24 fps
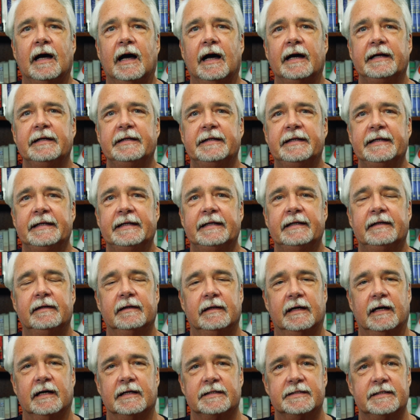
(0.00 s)
I did
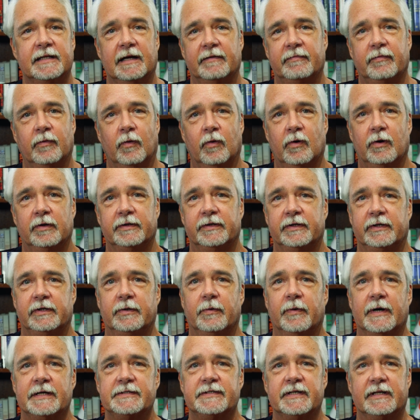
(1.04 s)
stuff on the
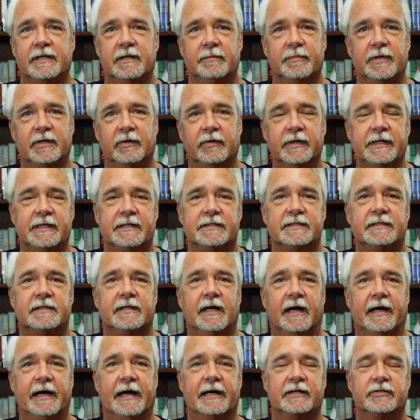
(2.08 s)
U.S. and the Middle East.
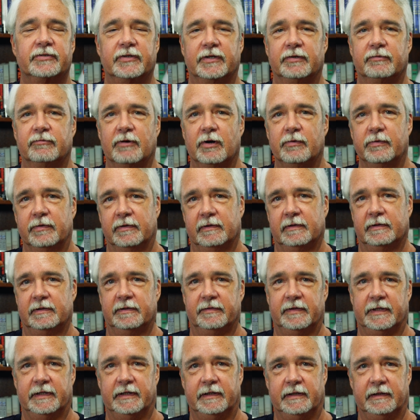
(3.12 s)
I actually wrote
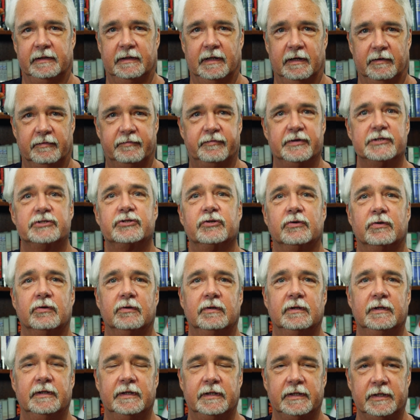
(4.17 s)
the
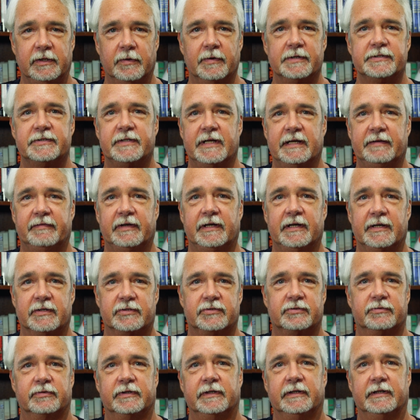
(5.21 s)
official U.S. Navy
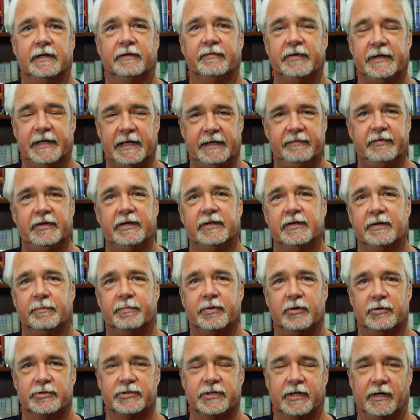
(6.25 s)
history of the Navy in the
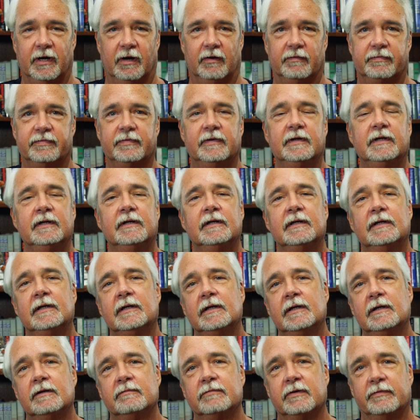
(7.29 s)
Persian Gulf
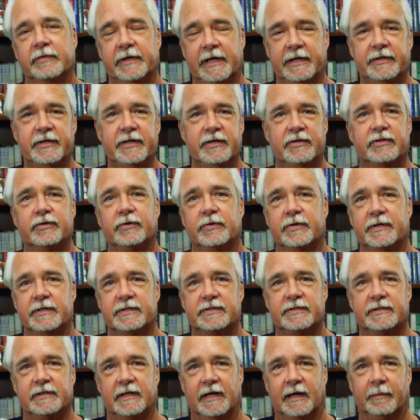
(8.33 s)
from the
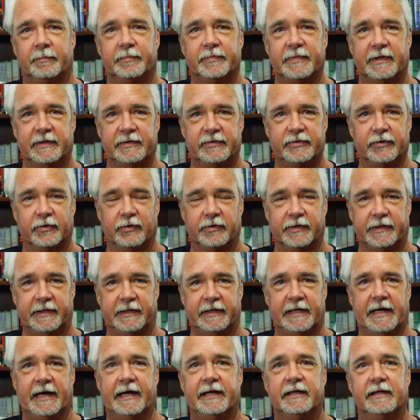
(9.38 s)
1830s up until
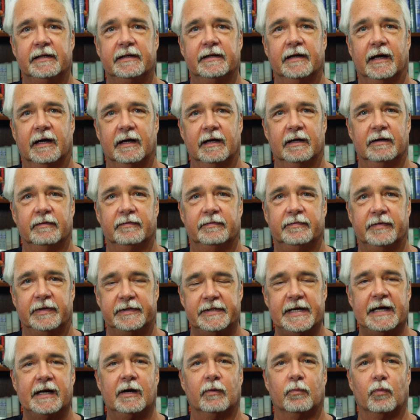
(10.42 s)
the end of the
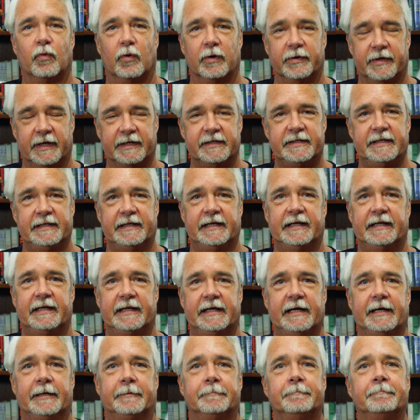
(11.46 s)
tanker war in
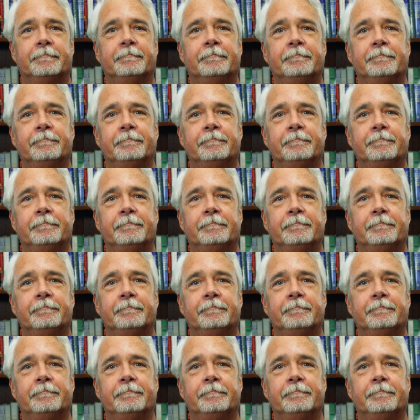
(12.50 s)
1988.